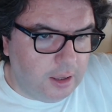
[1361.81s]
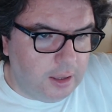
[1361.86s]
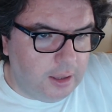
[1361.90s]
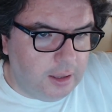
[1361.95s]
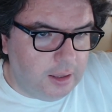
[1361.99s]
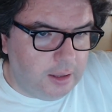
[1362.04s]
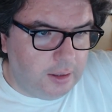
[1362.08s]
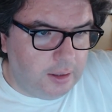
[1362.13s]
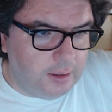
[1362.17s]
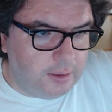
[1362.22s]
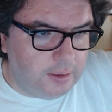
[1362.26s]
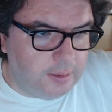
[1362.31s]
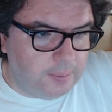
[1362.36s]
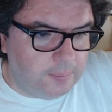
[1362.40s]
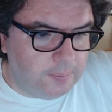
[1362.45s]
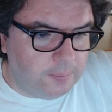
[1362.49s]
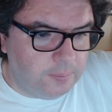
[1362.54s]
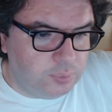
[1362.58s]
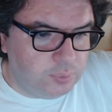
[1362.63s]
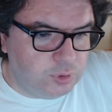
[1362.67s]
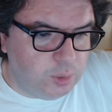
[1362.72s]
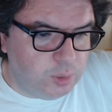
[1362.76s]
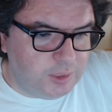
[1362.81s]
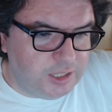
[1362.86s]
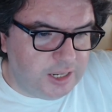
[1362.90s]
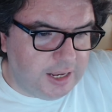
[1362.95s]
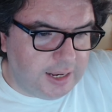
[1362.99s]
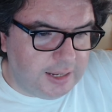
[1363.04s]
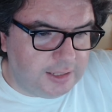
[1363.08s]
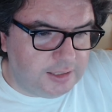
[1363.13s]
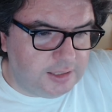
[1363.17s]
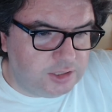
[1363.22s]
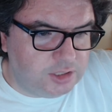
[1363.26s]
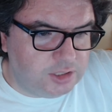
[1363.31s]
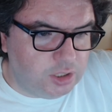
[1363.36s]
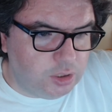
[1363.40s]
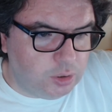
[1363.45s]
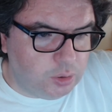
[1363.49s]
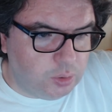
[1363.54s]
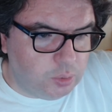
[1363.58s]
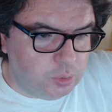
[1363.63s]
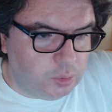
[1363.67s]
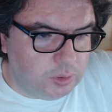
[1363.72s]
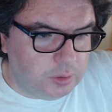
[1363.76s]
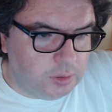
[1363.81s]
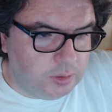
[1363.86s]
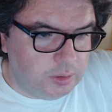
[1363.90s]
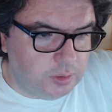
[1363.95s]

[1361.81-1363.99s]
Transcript: Um. So, but yeah. So.